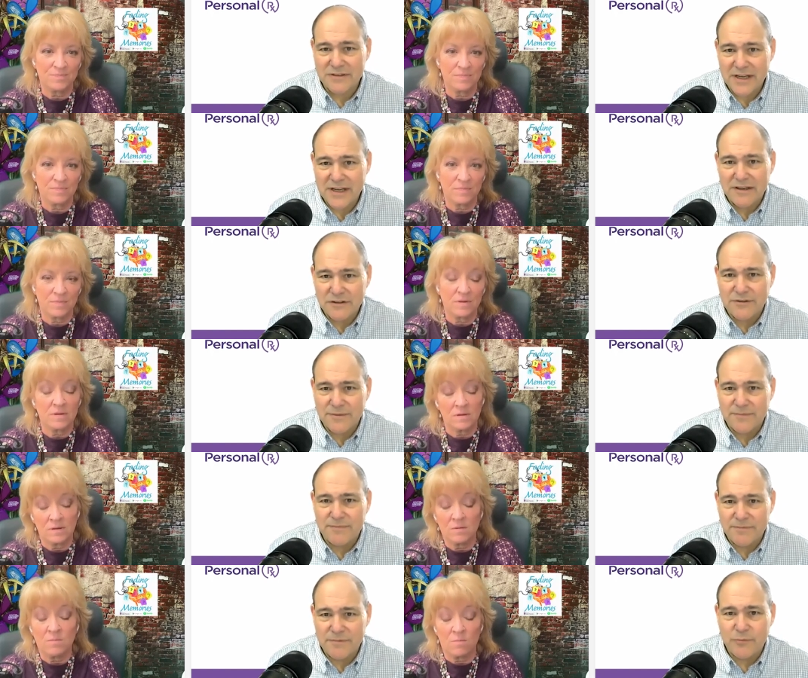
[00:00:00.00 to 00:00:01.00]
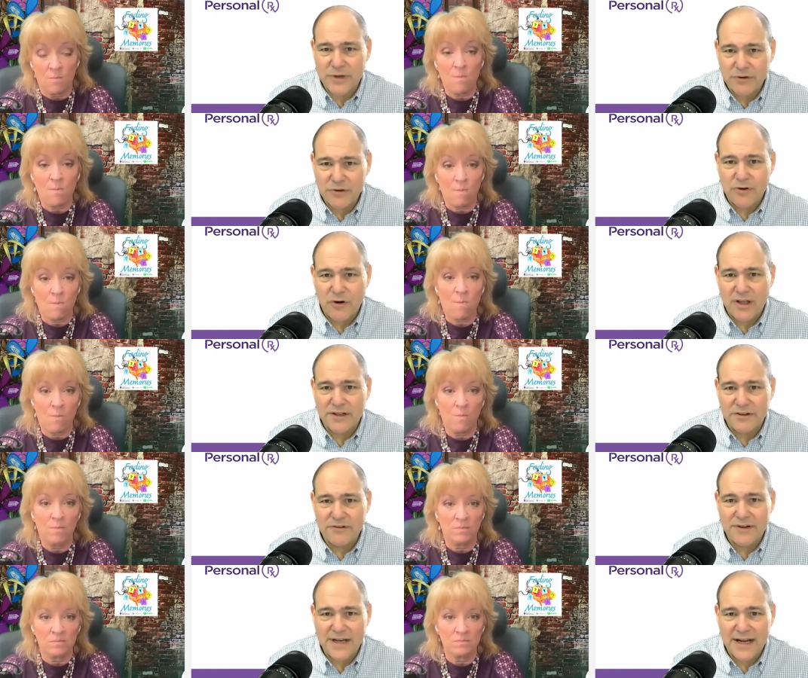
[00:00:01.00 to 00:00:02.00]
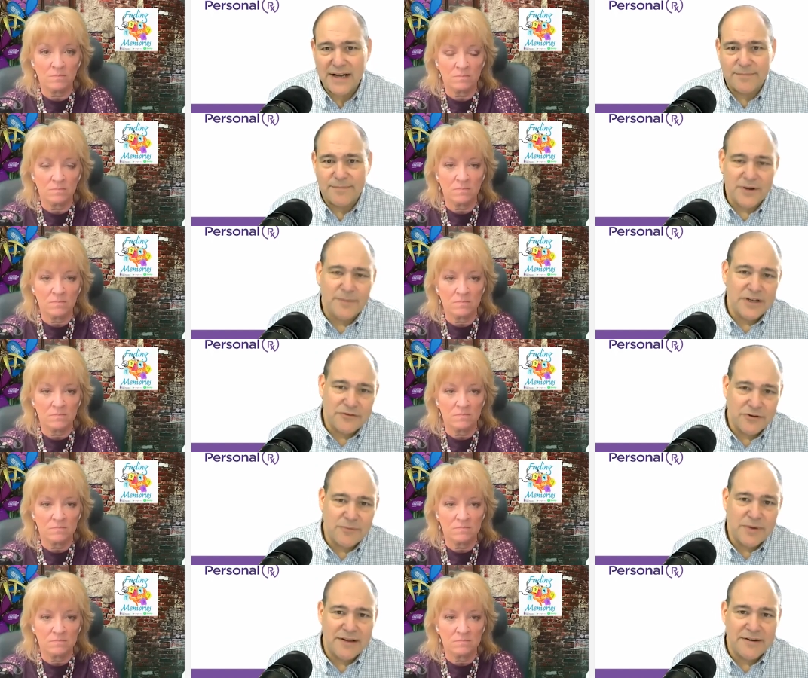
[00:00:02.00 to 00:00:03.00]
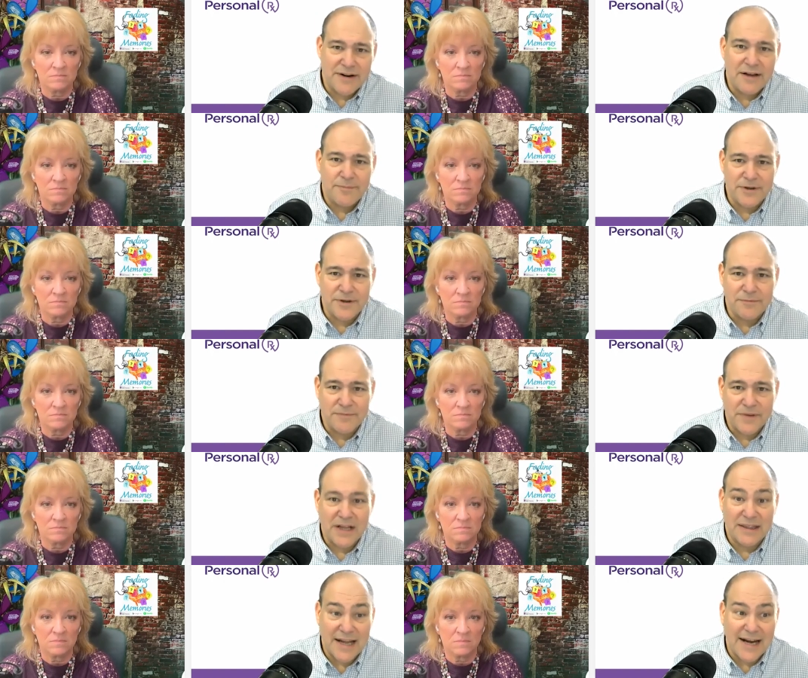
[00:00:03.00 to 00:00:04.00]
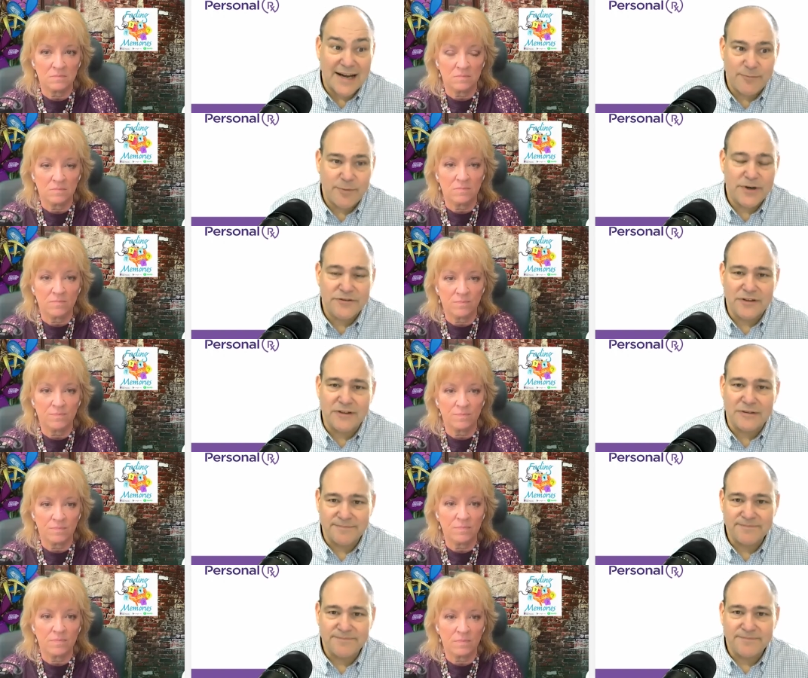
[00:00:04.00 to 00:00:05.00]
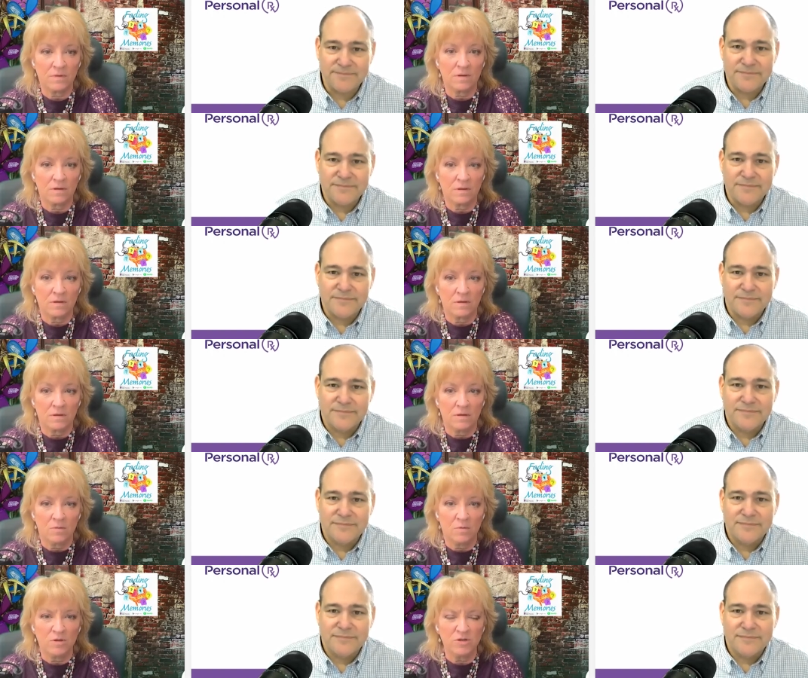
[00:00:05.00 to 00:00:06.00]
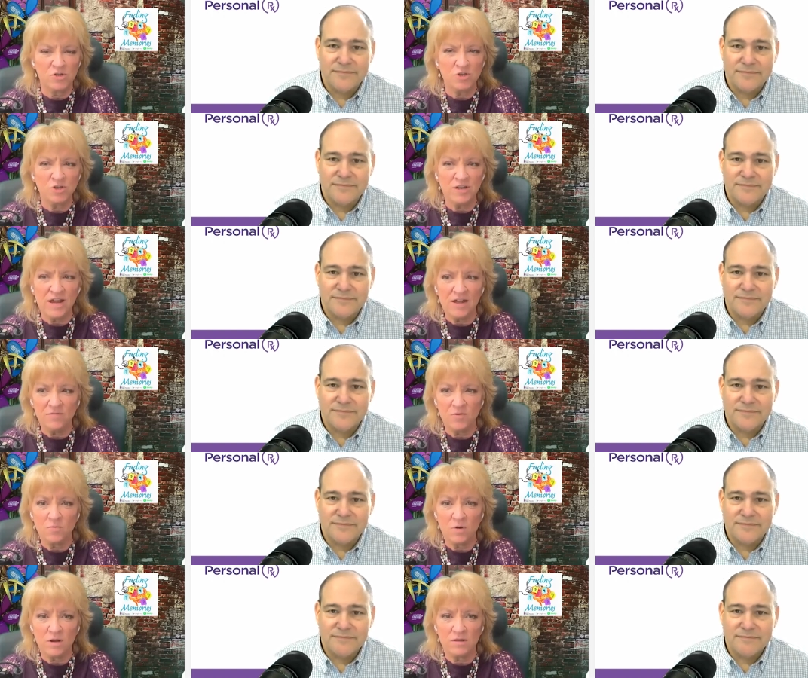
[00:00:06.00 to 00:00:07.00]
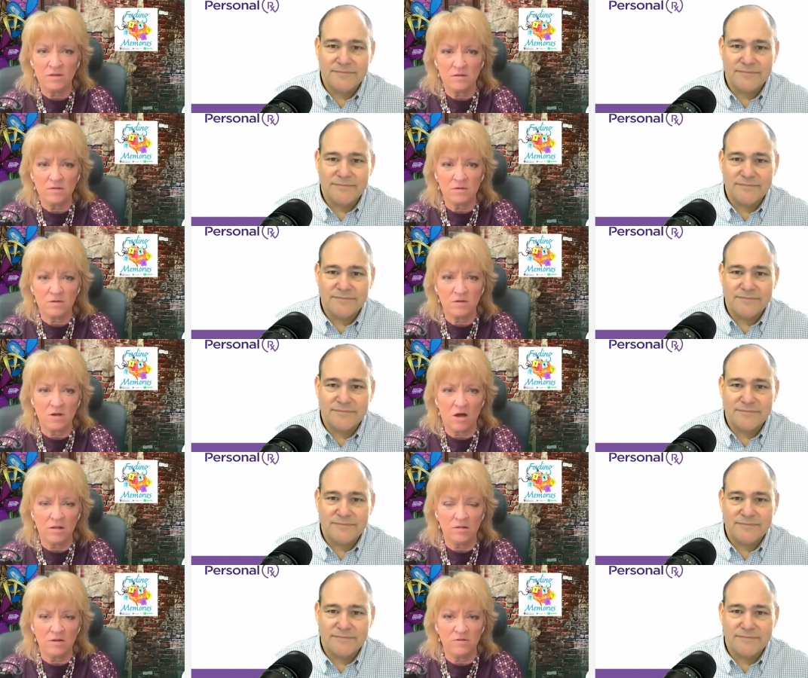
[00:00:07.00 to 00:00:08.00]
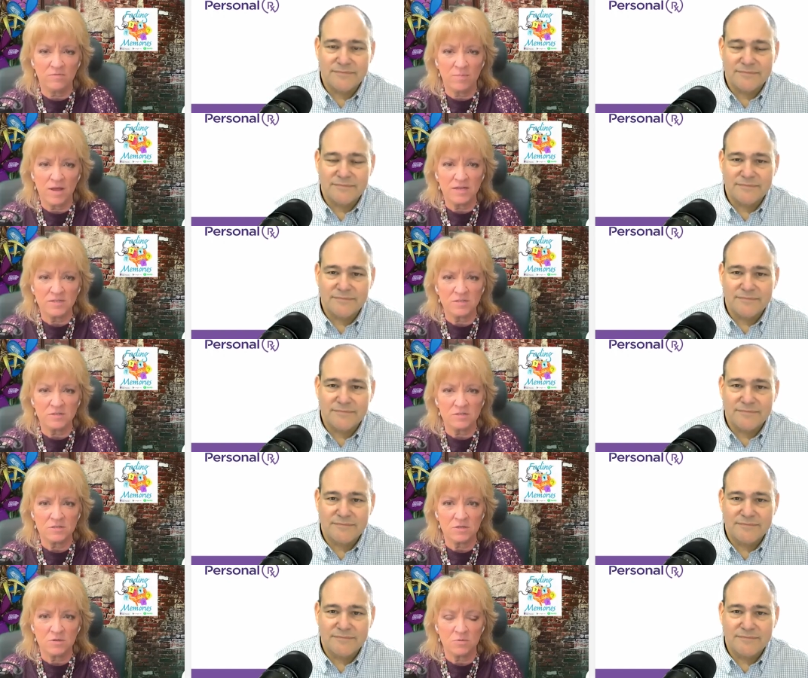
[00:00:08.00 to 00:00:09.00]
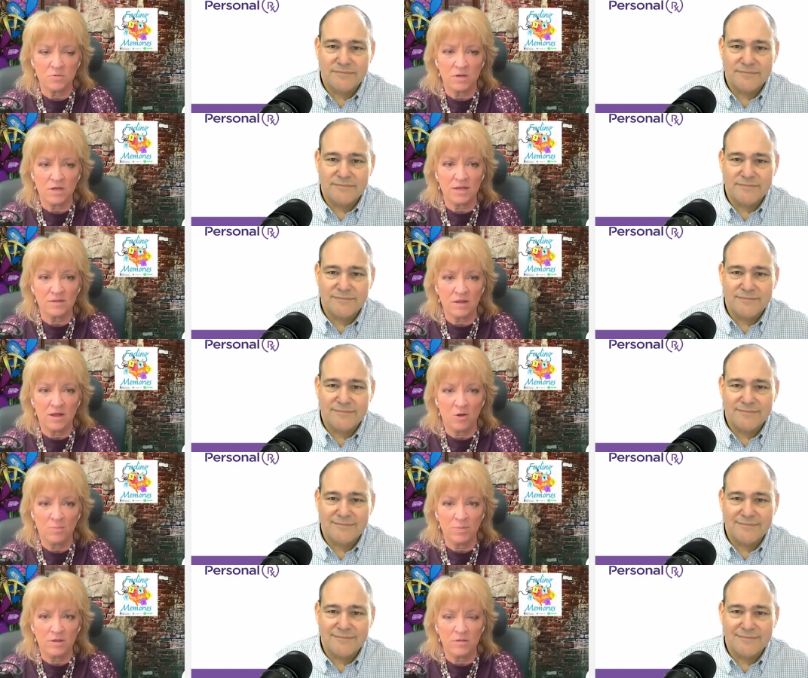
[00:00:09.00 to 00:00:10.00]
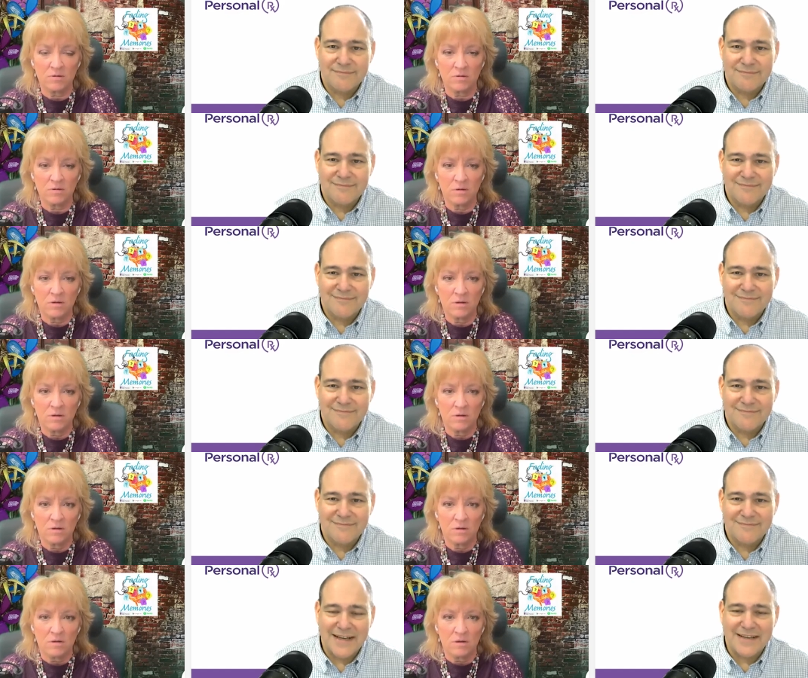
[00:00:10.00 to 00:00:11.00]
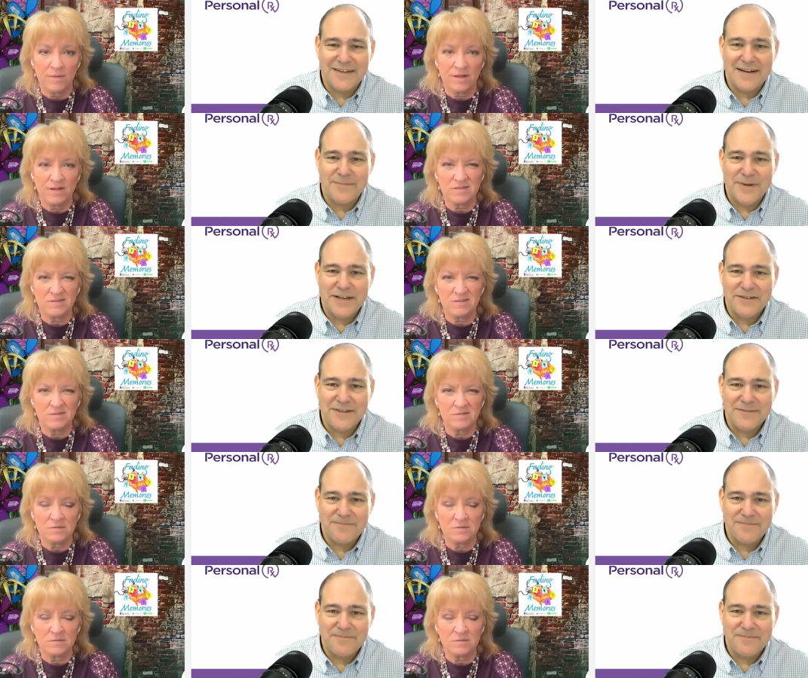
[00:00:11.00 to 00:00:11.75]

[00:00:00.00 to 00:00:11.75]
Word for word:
Speaker 1: you when you call and you need help, somebody should be there to help you, a live person.
Speaker 2: Well, you shouldn't have to run the gauntlet of mazes to get the help either.
Speaker 1: Yeah, isn't that, amazing?